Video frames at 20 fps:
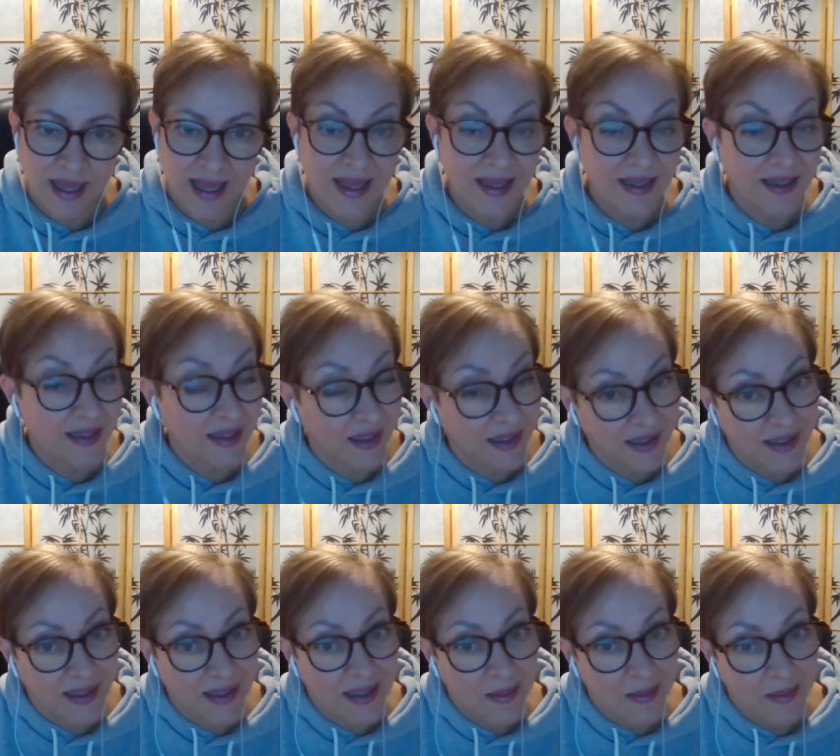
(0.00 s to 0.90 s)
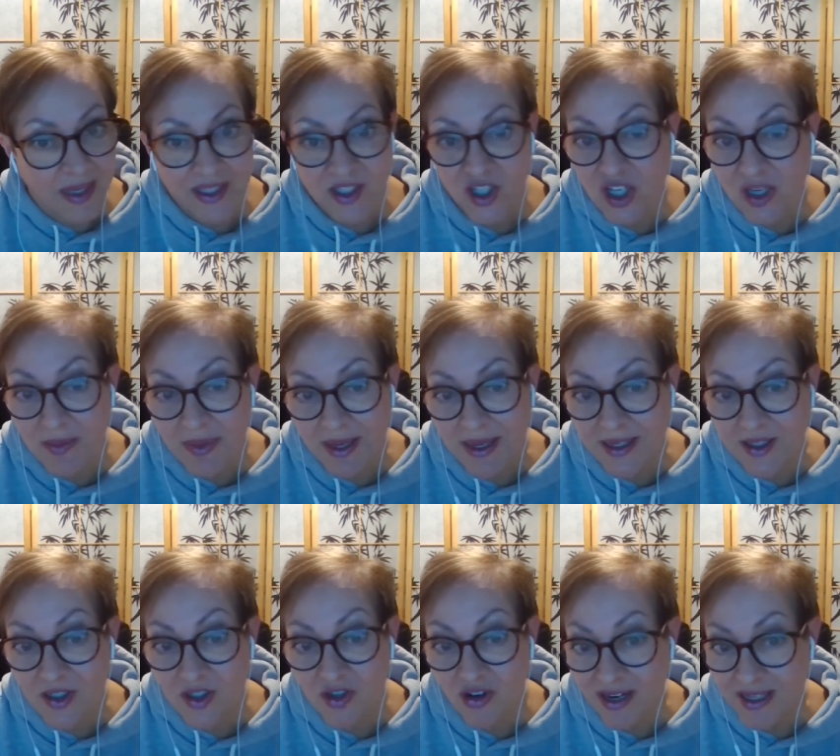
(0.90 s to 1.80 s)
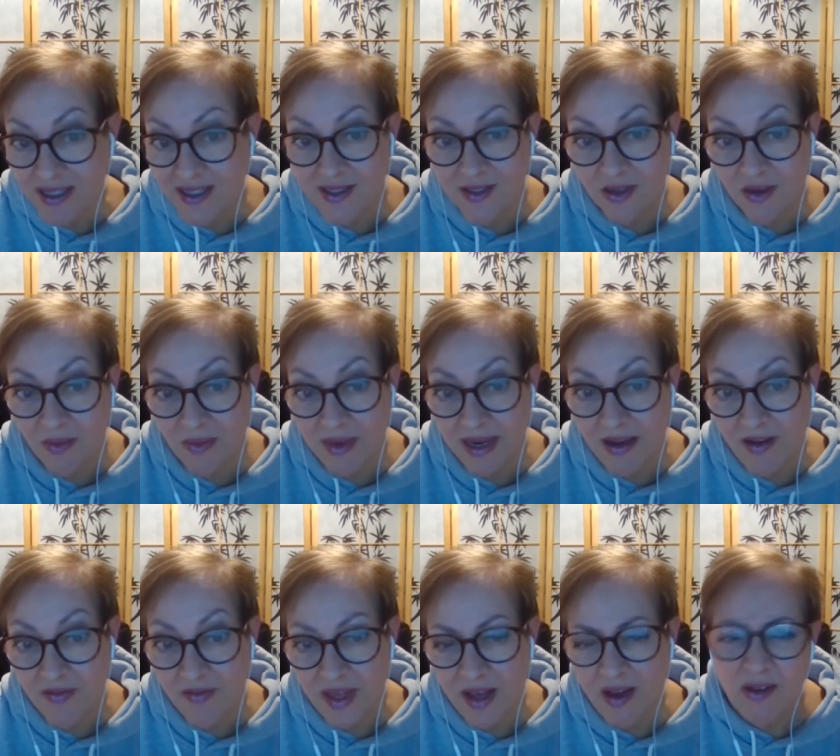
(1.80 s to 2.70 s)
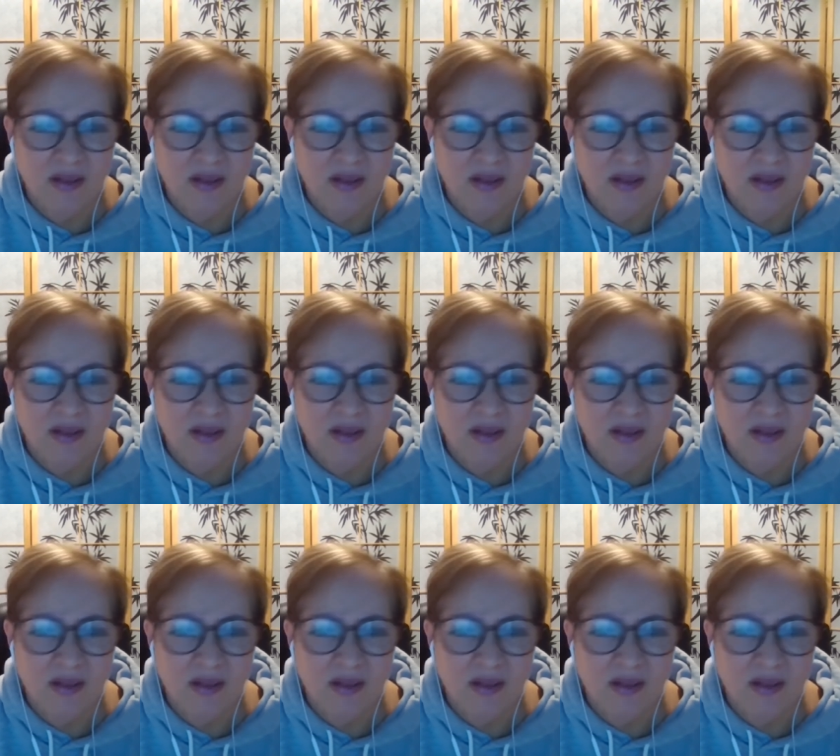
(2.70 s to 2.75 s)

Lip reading: And my GP tried to talk me out of that.